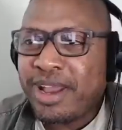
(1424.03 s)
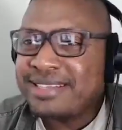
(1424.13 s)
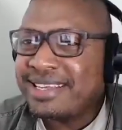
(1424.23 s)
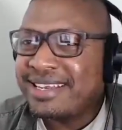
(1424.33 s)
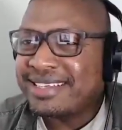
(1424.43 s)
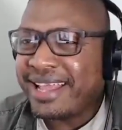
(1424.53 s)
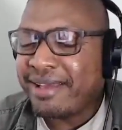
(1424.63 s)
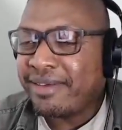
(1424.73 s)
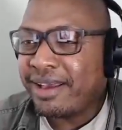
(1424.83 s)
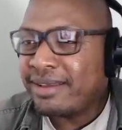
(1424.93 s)
he doesn't
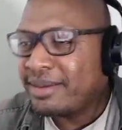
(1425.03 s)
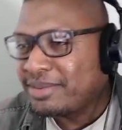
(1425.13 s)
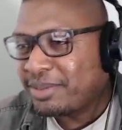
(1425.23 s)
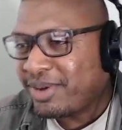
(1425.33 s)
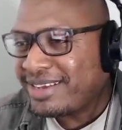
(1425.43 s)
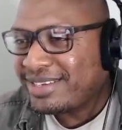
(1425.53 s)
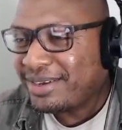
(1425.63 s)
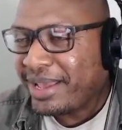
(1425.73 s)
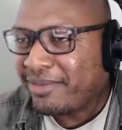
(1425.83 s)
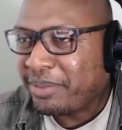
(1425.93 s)
have. A, I'm surprised you
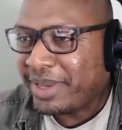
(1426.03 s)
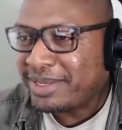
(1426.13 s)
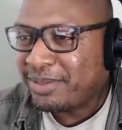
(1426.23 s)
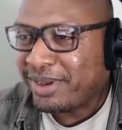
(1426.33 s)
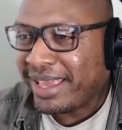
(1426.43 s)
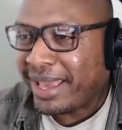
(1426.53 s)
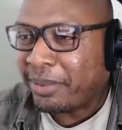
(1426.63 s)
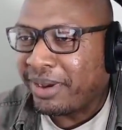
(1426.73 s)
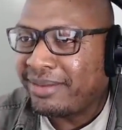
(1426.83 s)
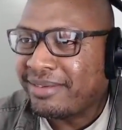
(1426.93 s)
don't have a baseball cap
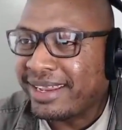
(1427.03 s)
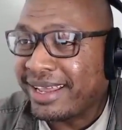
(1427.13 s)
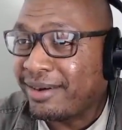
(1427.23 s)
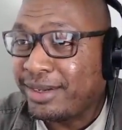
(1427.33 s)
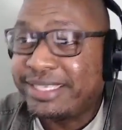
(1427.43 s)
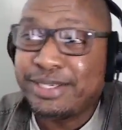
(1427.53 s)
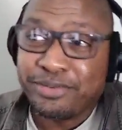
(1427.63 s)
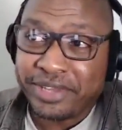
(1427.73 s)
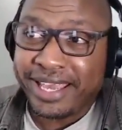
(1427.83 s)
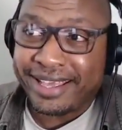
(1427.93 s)
on right now. Or did you
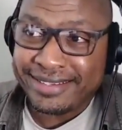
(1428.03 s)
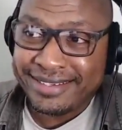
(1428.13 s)
forget?